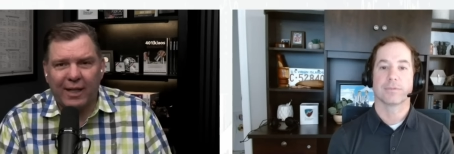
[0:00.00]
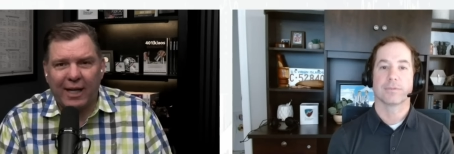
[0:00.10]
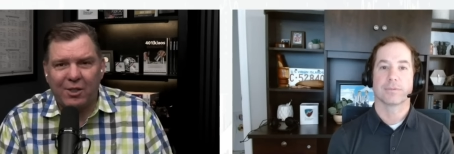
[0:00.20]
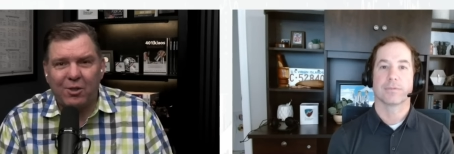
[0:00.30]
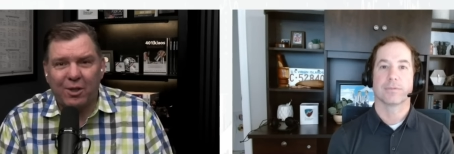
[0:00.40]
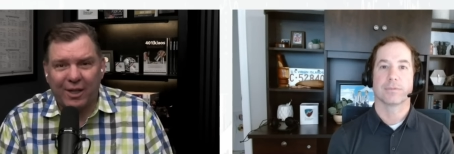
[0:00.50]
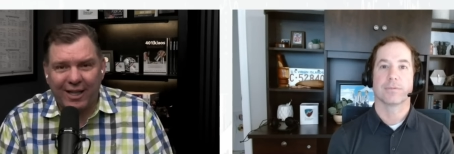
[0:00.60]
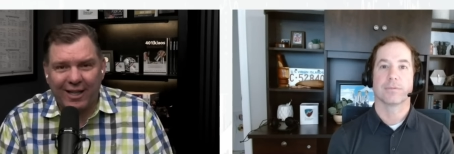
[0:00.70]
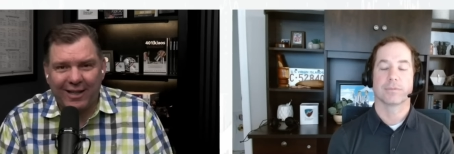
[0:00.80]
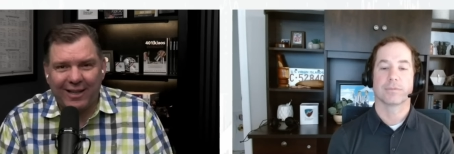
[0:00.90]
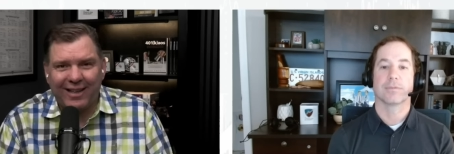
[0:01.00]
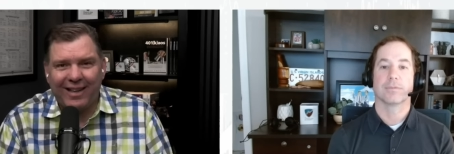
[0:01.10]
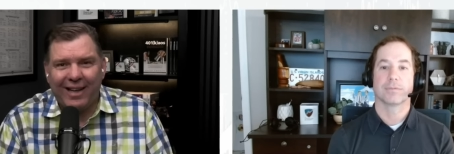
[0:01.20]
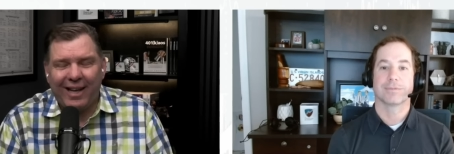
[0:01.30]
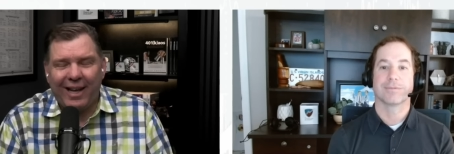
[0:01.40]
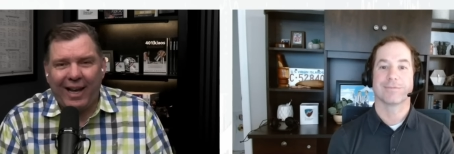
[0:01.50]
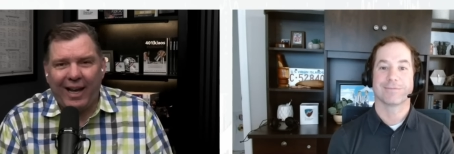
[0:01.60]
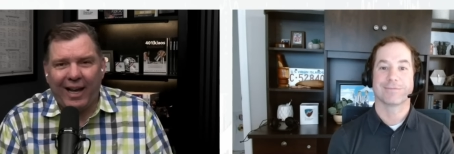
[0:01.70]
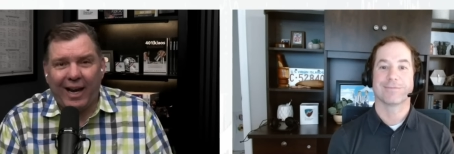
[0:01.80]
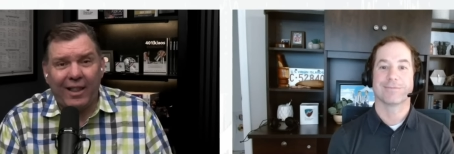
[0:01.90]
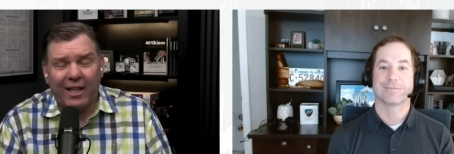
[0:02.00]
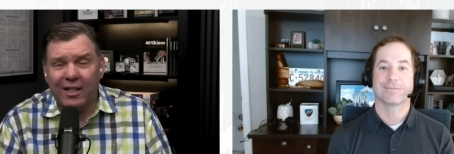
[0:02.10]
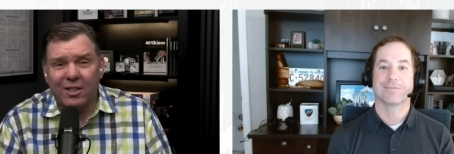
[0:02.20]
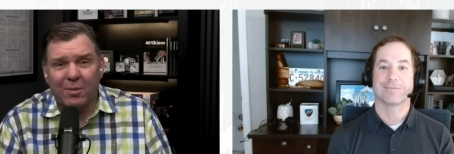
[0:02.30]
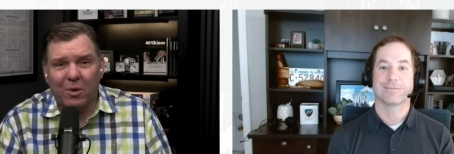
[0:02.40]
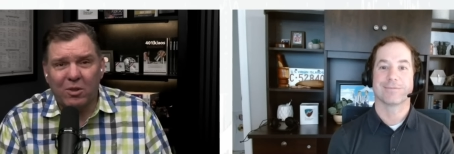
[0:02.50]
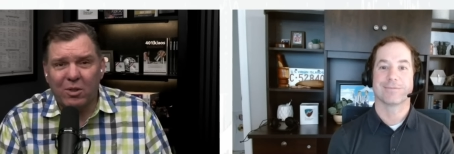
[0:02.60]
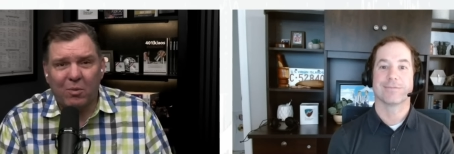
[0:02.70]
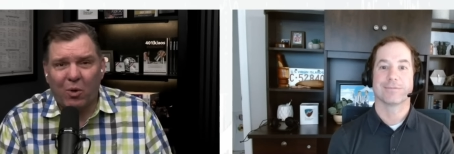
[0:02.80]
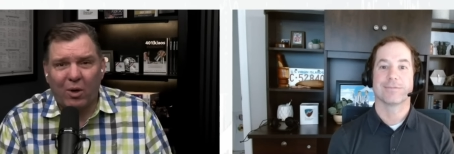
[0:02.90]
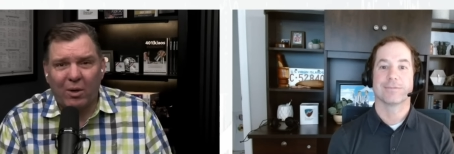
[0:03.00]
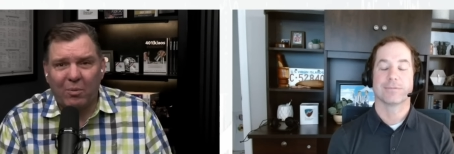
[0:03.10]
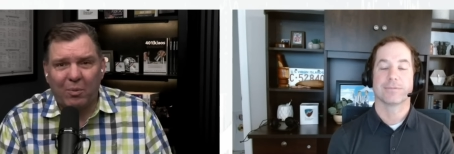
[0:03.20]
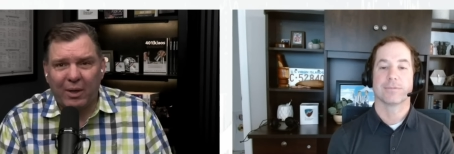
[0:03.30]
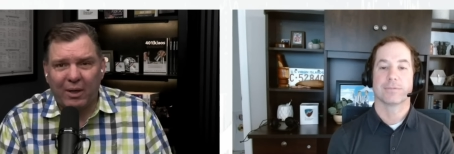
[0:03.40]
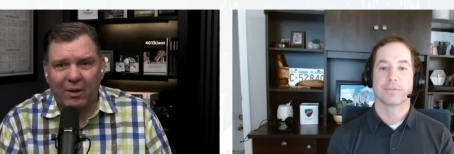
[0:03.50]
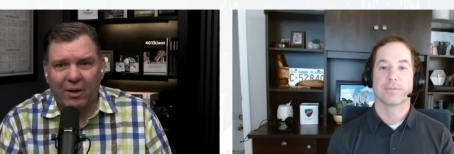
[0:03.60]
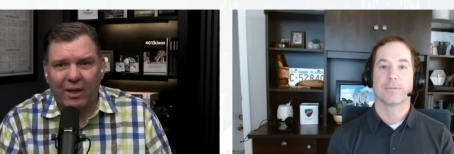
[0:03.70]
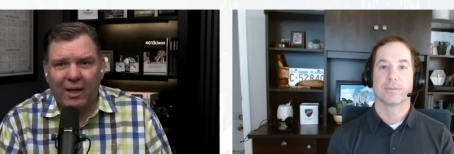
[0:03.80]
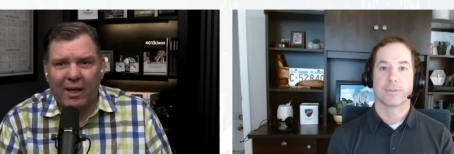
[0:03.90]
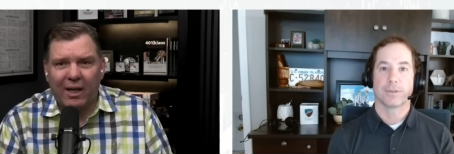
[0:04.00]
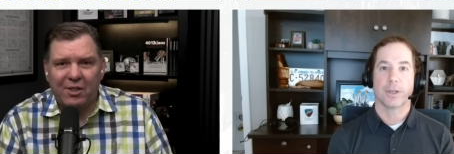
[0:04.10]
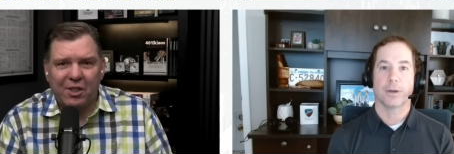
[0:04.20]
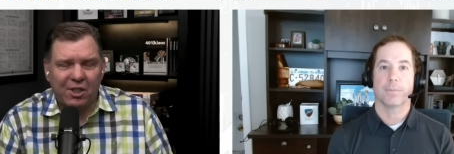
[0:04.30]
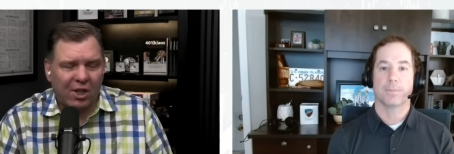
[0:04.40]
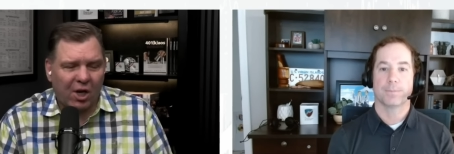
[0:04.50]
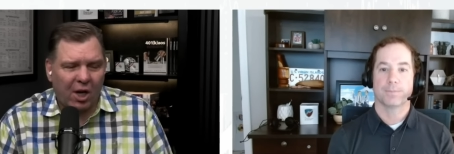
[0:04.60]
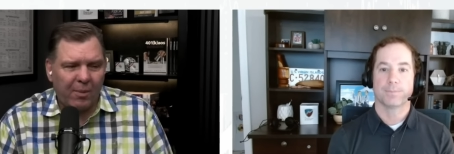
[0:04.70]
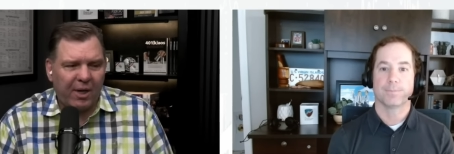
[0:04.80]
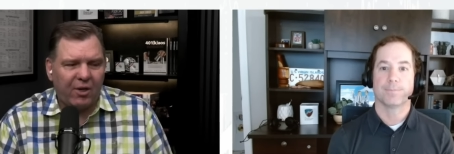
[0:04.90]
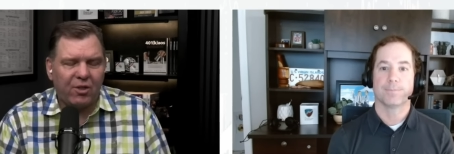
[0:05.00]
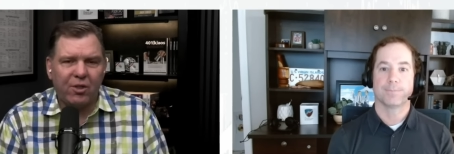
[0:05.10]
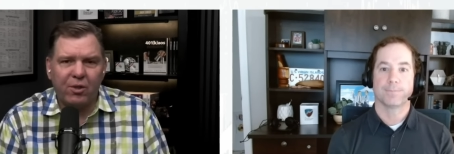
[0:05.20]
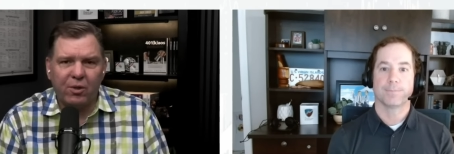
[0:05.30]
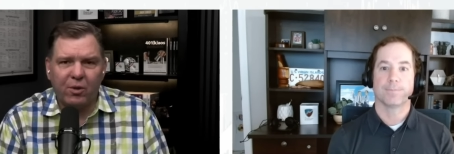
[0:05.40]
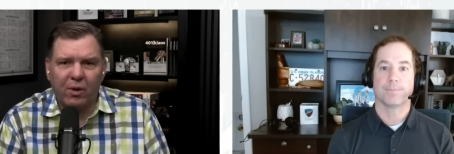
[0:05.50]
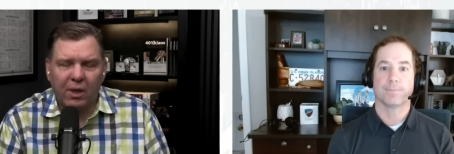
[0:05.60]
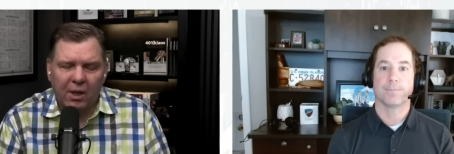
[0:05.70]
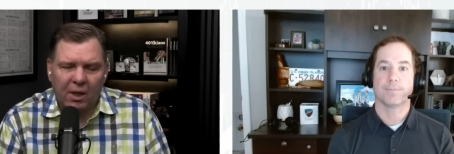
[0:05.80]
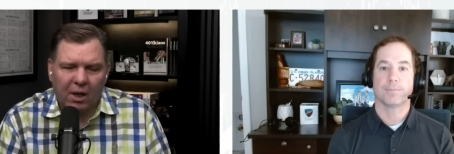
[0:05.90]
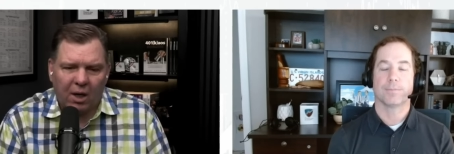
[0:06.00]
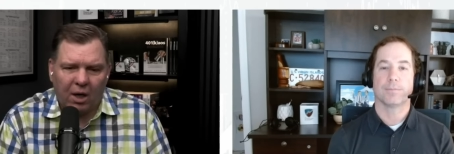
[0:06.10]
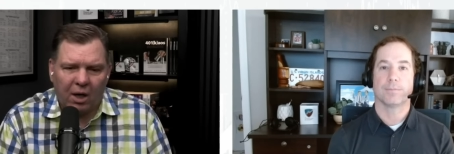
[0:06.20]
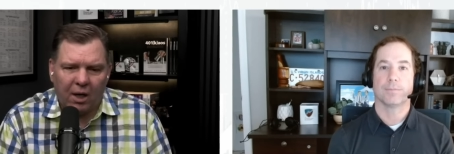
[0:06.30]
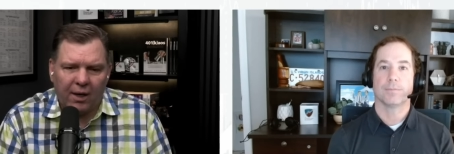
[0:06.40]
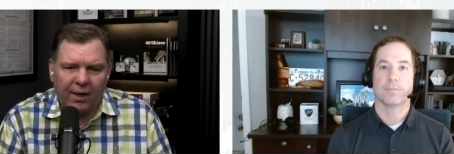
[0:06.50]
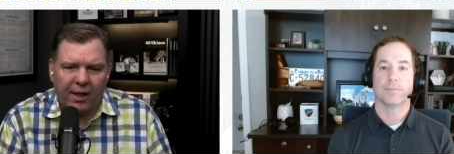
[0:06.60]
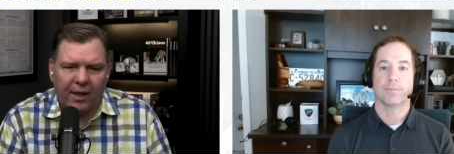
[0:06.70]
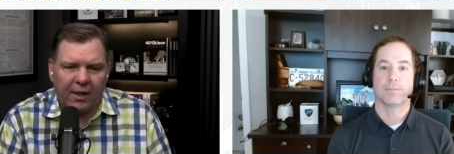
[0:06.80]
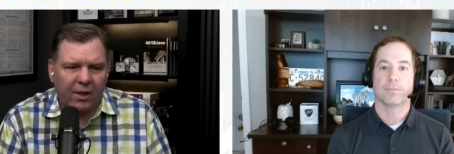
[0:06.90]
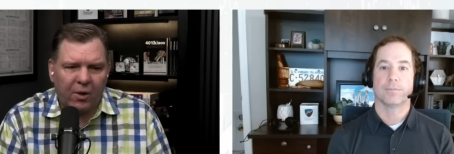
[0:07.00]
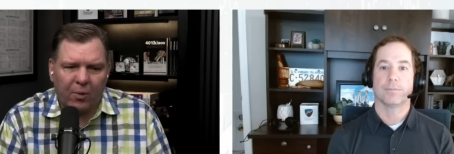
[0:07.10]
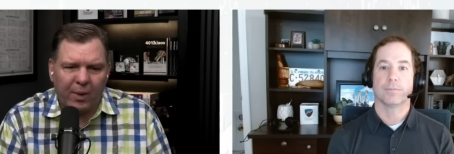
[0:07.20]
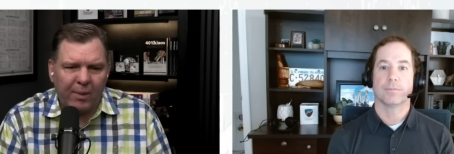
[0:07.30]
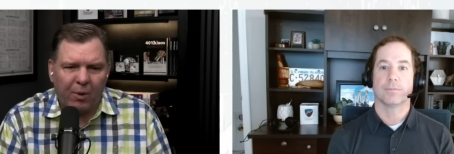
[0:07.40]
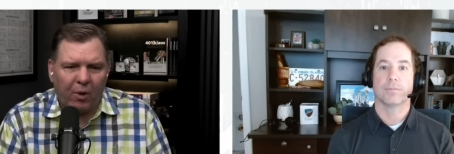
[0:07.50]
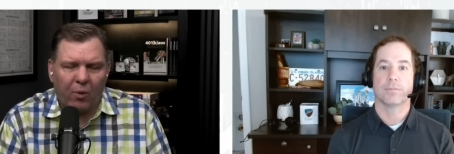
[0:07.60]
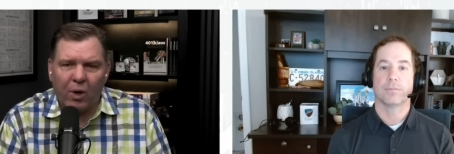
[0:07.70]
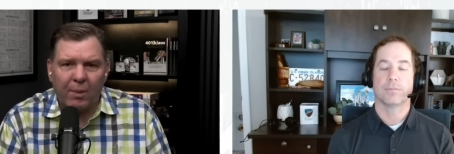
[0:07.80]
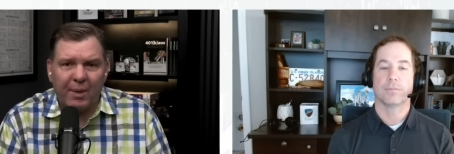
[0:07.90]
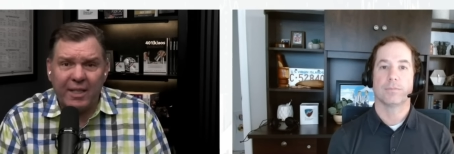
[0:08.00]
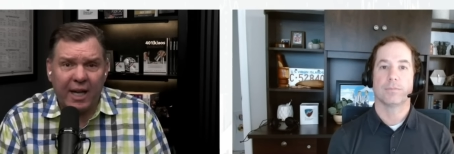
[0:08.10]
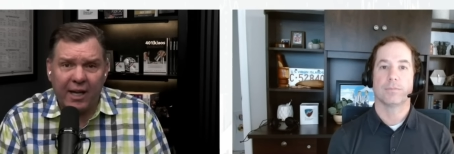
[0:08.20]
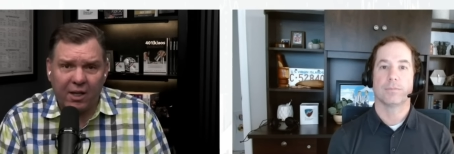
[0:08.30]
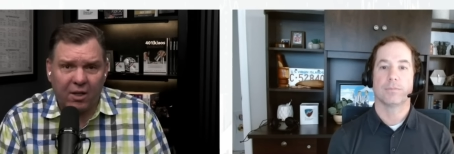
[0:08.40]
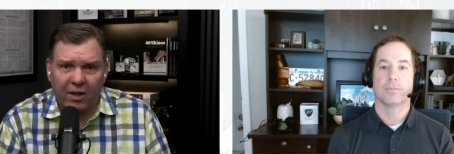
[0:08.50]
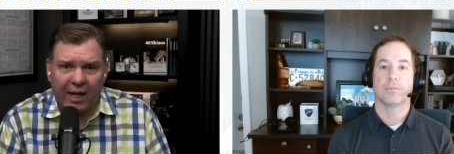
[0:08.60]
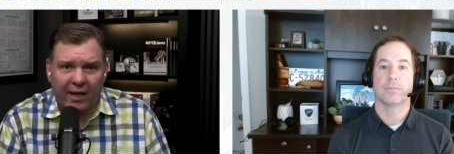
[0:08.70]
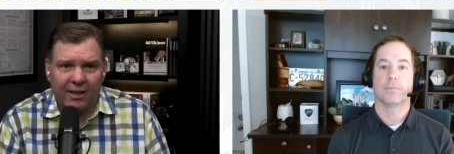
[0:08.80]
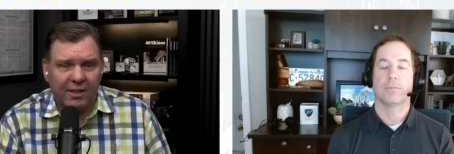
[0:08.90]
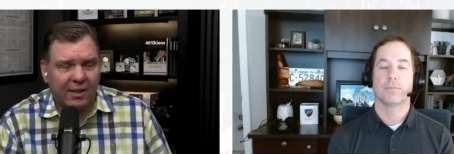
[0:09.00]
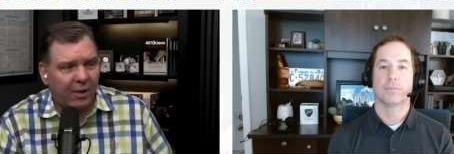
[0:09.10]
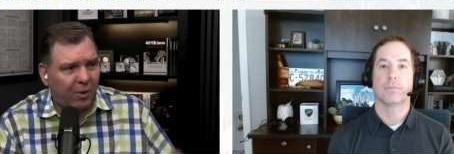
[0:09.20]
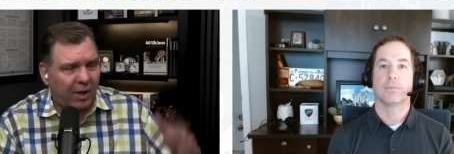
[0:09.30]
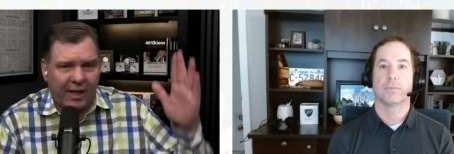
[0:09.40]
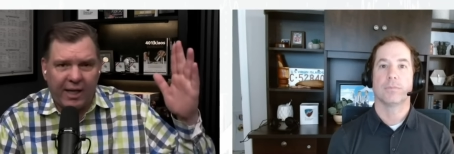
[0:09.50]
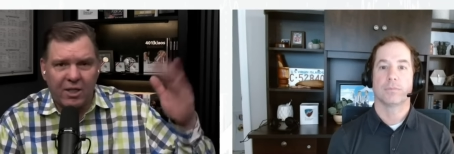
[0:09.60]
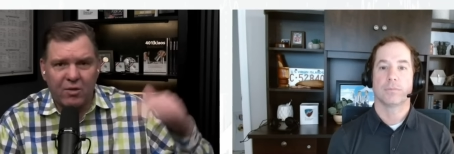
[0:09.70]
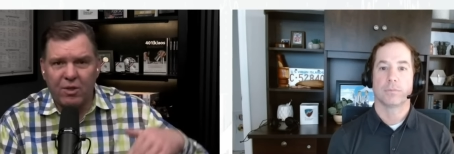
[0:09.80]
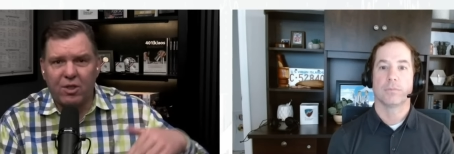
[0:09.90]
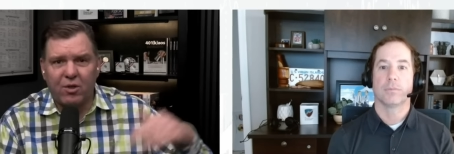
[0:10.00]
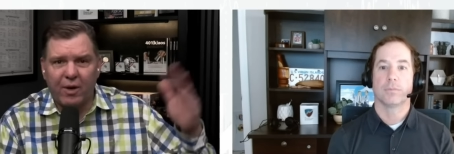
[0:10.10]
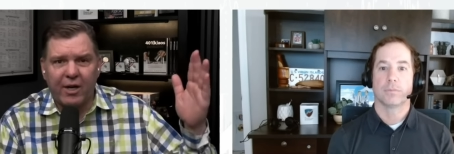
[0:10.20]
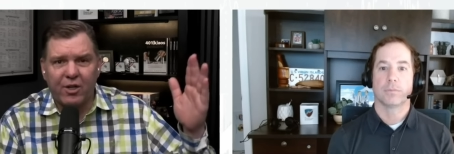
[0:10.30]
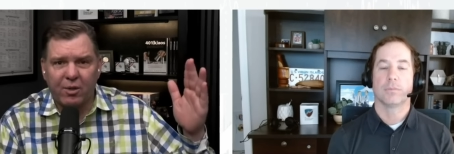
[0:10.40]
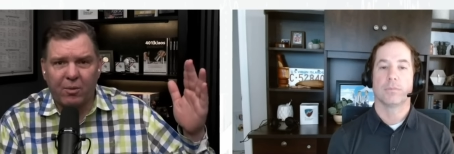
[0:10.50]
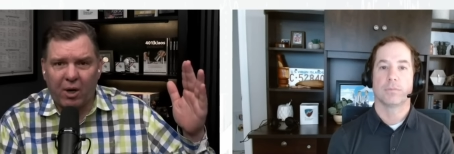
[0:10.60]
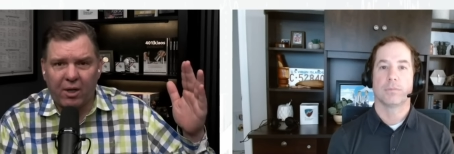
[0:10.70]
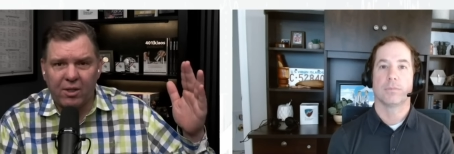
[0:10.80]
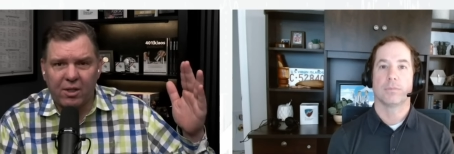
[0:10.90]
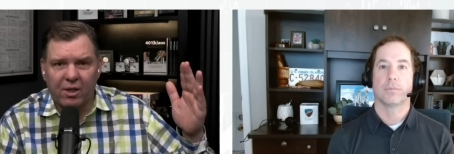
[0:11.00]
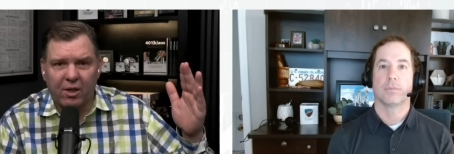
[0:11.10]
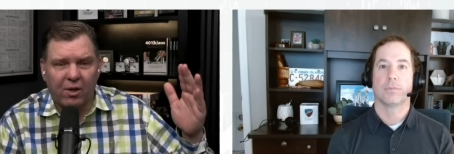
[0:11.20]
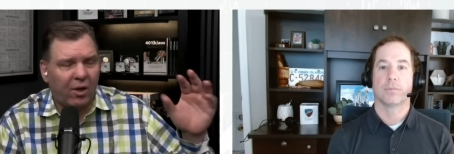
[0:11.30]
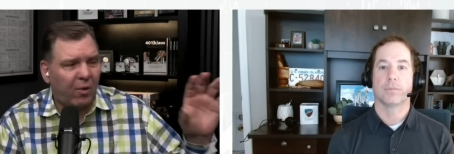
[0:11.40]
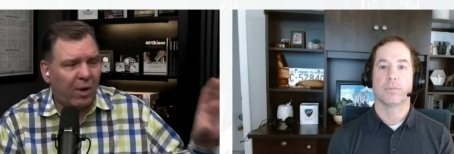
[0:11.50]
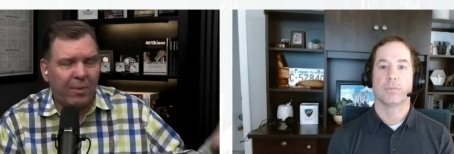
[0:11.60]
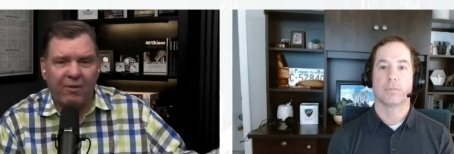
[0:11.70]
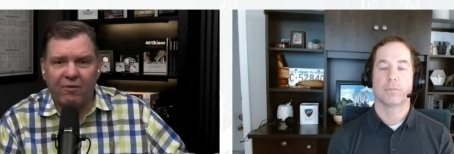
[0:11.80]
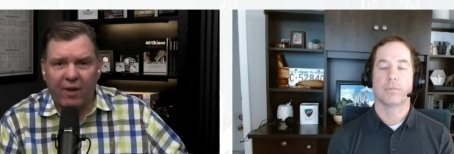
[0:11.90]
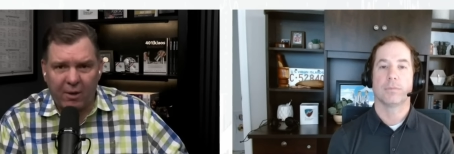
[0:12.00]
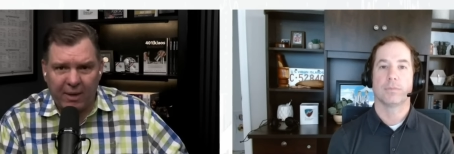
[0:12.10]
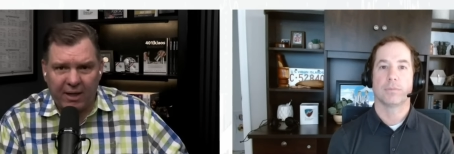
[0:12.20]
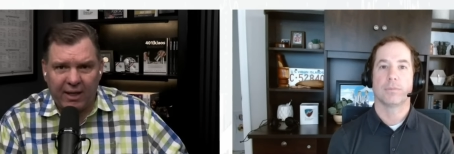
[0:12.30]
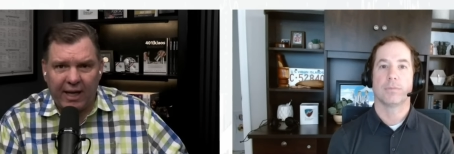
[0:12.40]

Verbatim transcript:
Speaker 1: that's your gig and i think it's the most important pillar uh, yep. just a comment or two on uh, you know people are, want to be technical analysts and they want to guess which direction the market's going to go they want to be fundamental